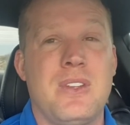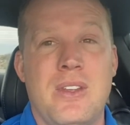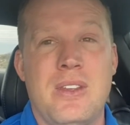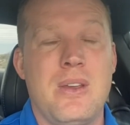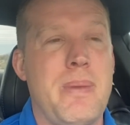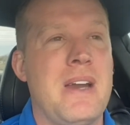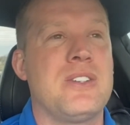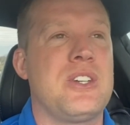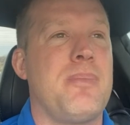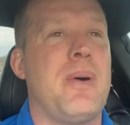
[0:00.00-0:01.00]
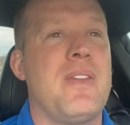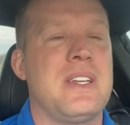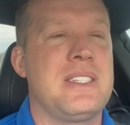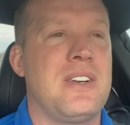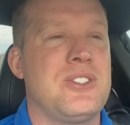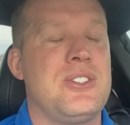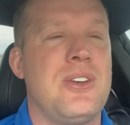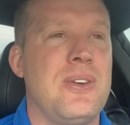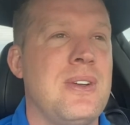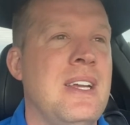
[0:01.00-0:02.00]
you better jump on this here
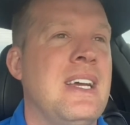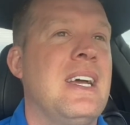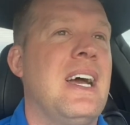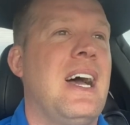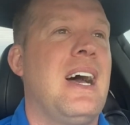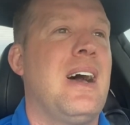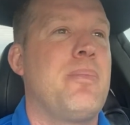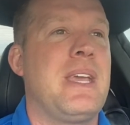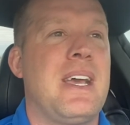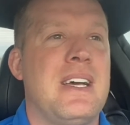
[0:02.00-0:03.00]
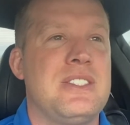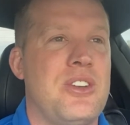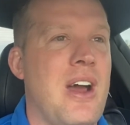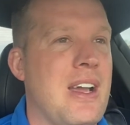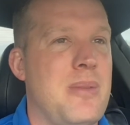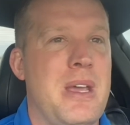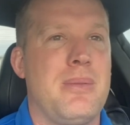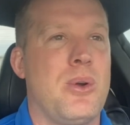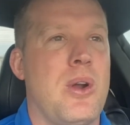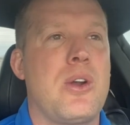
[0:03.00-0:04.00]
soon uh, because you're not going to be
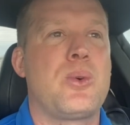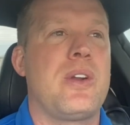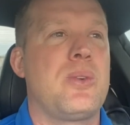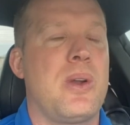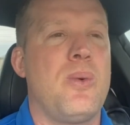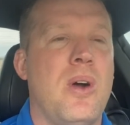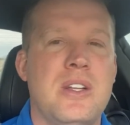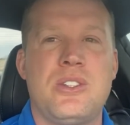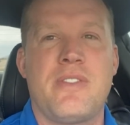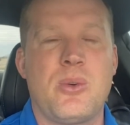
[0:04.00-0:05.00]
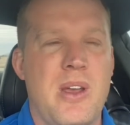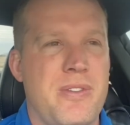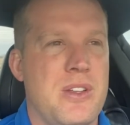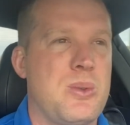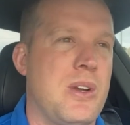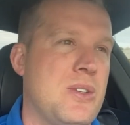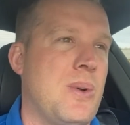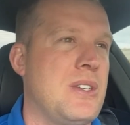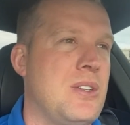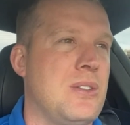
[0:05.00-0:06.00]
able to order 2021s. You have to wait for the
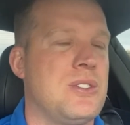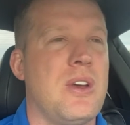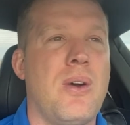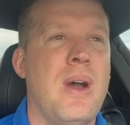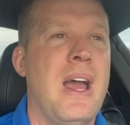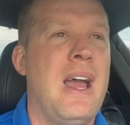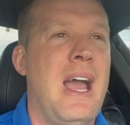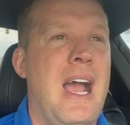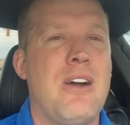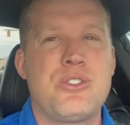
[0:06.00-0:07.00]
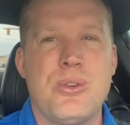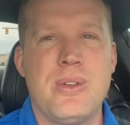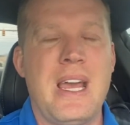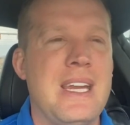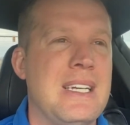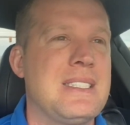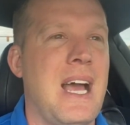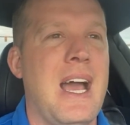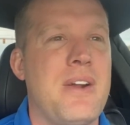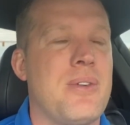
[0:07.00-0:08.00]
2022. So how true that is,
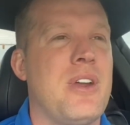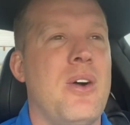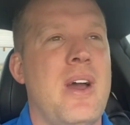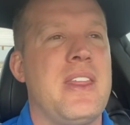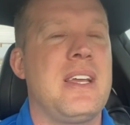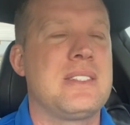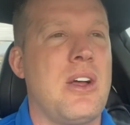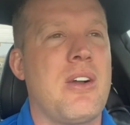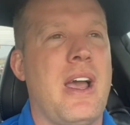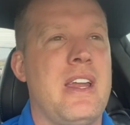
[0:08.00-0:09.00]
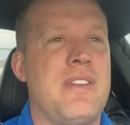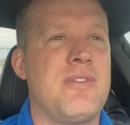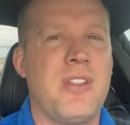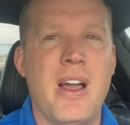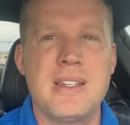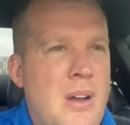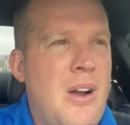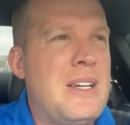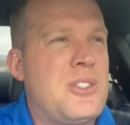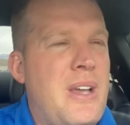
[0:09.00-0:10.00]
I don't know. I think it's all kind of in flux. All
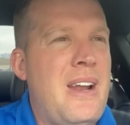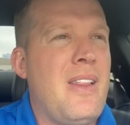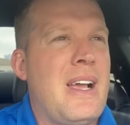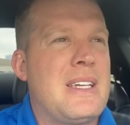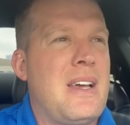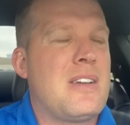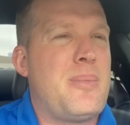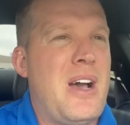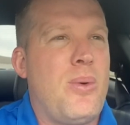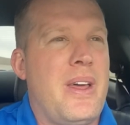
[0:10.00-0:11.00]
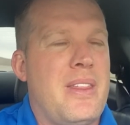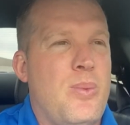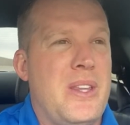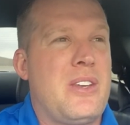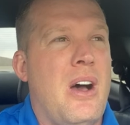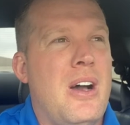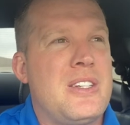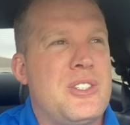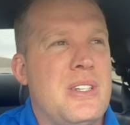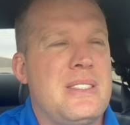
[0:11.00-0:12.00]
right, so kind of like I talked about with, with
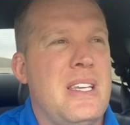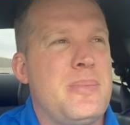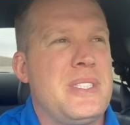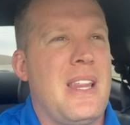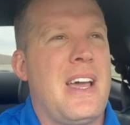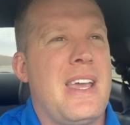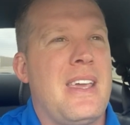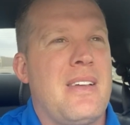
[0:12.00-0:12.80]
Dodge, it seems like